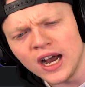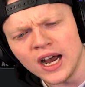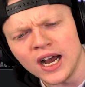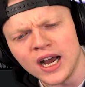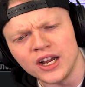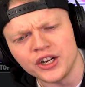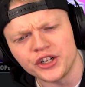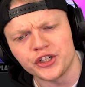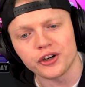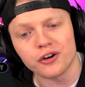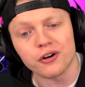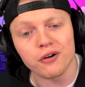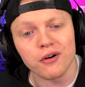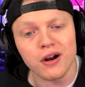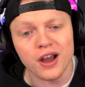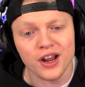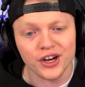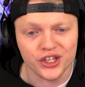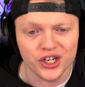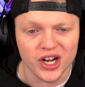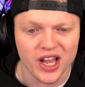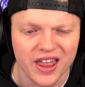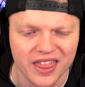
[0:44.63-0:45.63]
Sugar
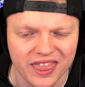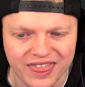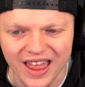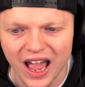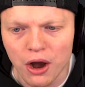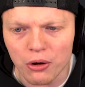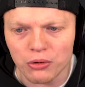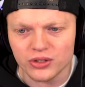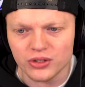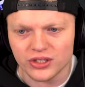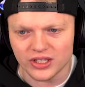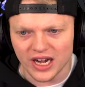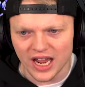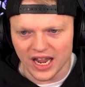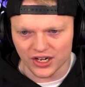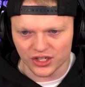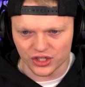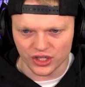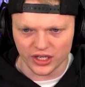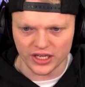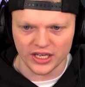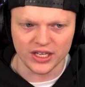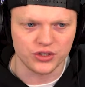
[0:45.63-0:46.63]
Rush 1000
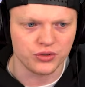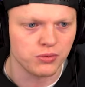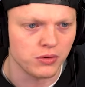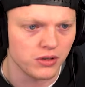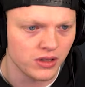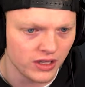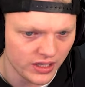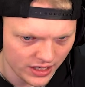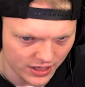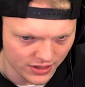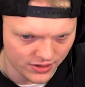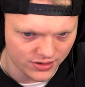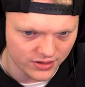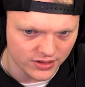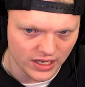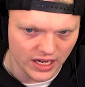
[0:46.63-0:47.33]
actually gets released.